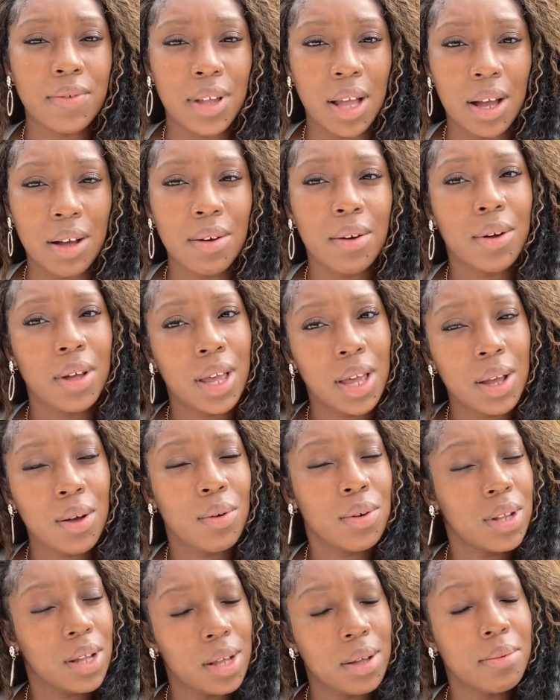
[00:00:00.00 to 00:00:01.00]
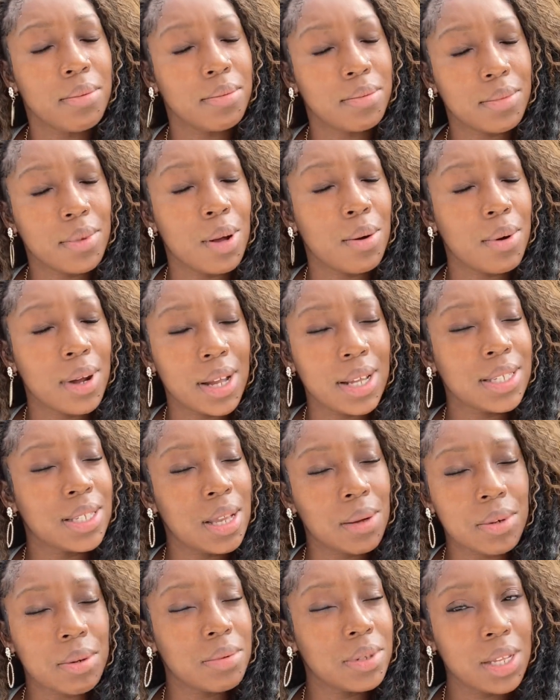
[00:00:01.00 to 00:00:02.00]
now, okay? Hold up. All right? It's not
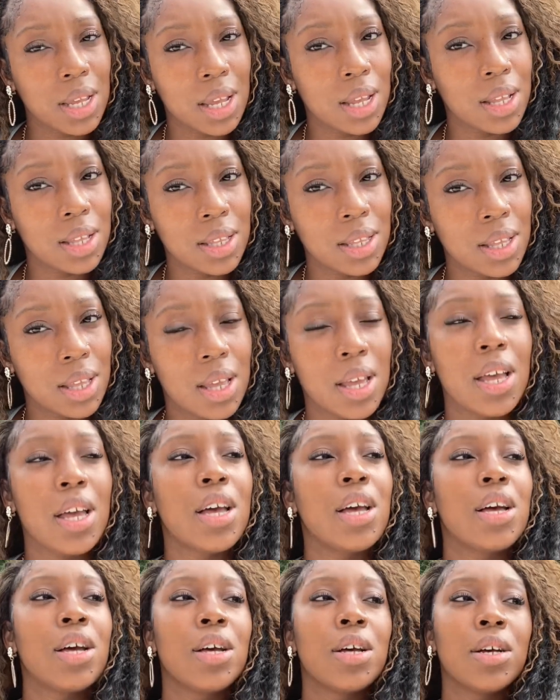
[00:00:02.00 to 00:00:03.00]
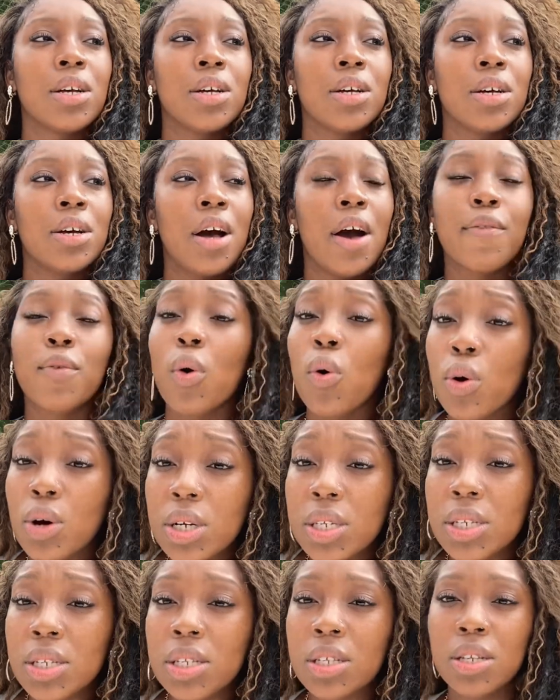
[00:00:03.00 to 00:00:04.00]
what I'm saying. Of
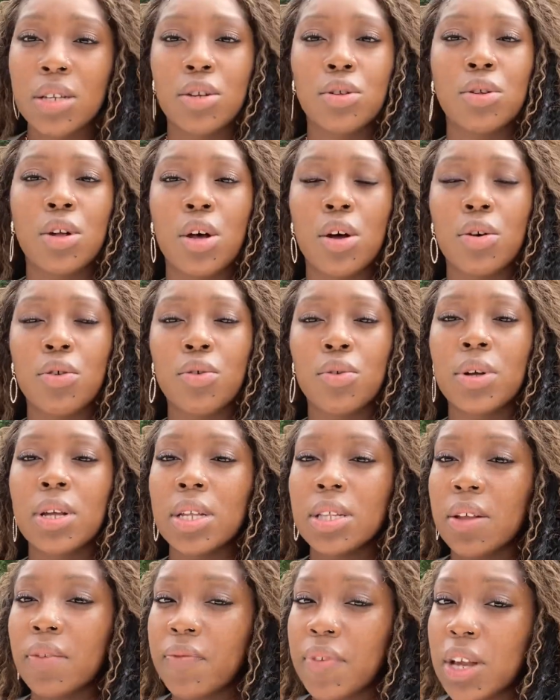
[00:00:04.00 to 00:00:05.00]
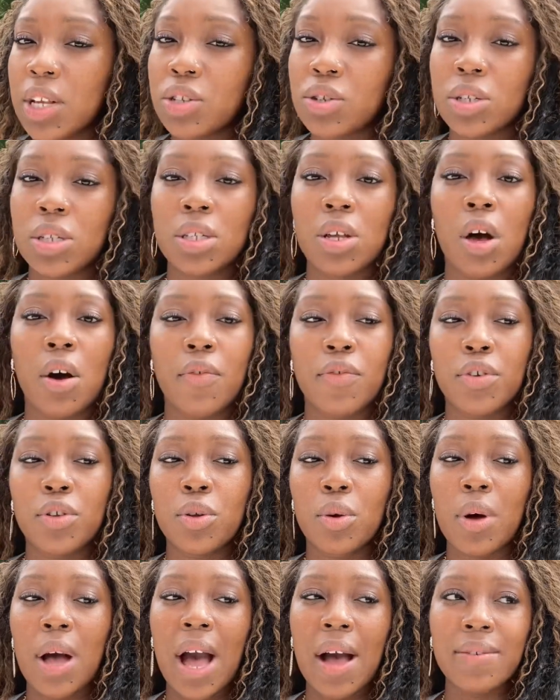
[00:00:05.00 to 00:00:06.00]
course, you know, you can defend yourself. You
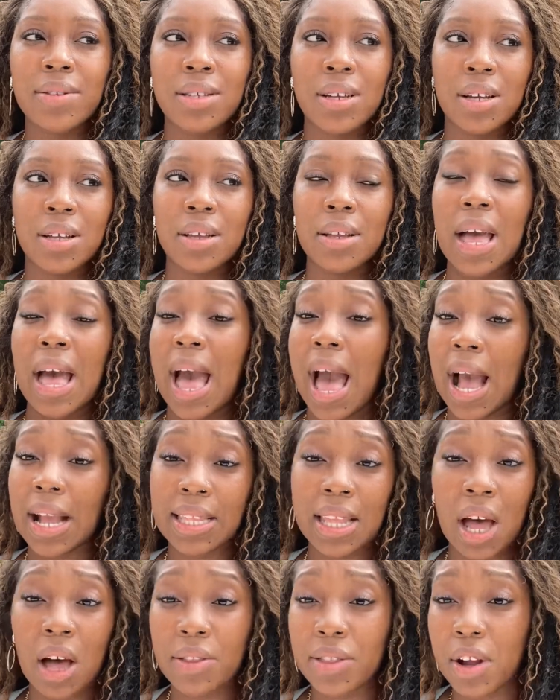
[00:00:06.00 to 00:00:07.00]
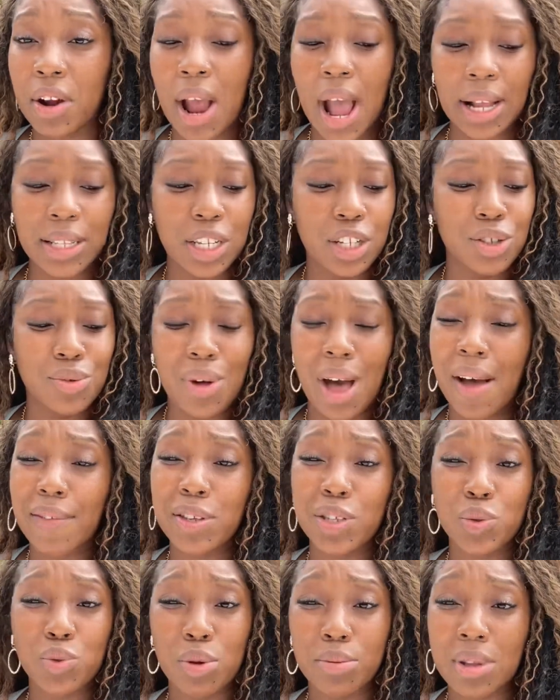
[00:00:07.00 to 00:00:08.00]
don't have to act how they're acting. You don't have
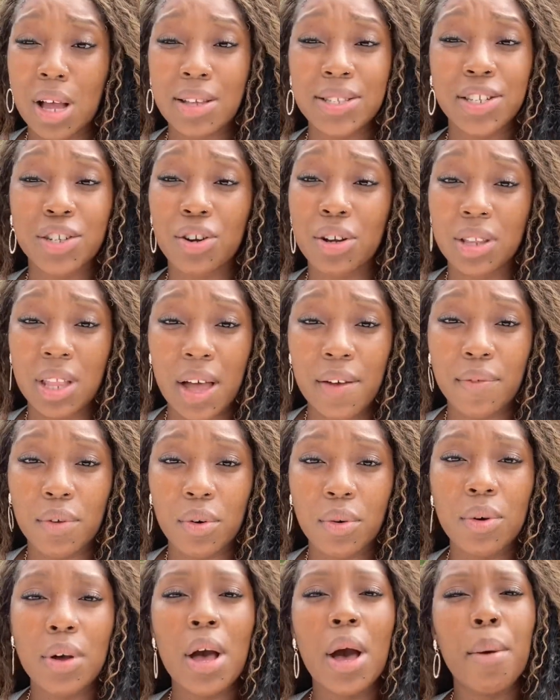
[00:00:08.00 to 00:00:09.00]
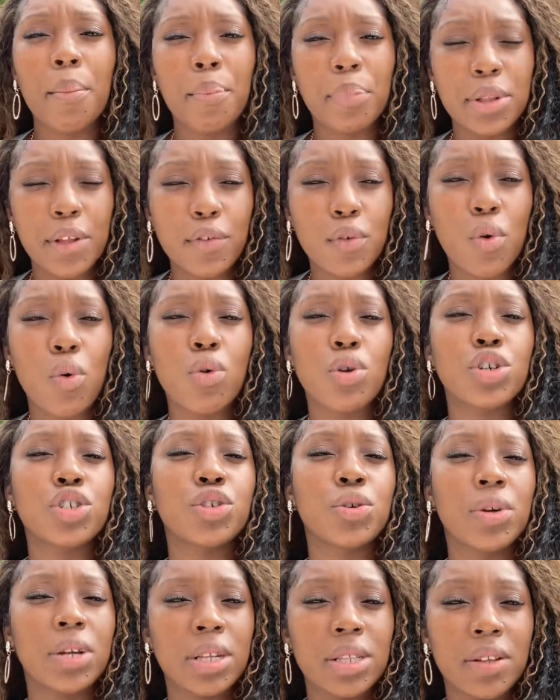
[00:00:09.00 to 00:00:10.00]
to swoop down to their level, but of course,
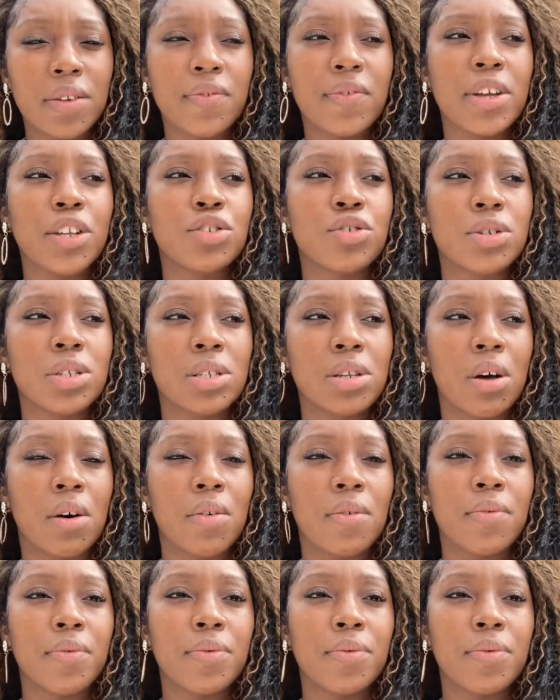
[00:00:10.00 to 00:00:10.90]
you can defend yourself.